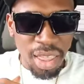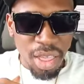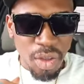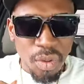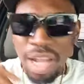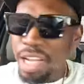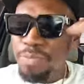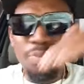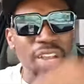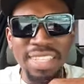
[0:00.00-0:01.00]
when the
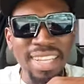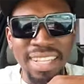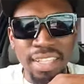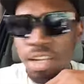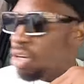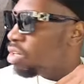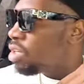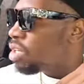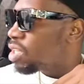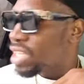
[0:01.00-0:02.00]
present now
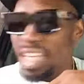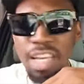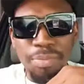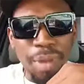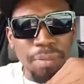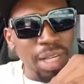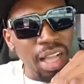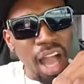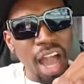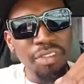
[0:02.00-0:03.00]
capable
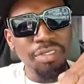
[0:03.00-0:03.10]
of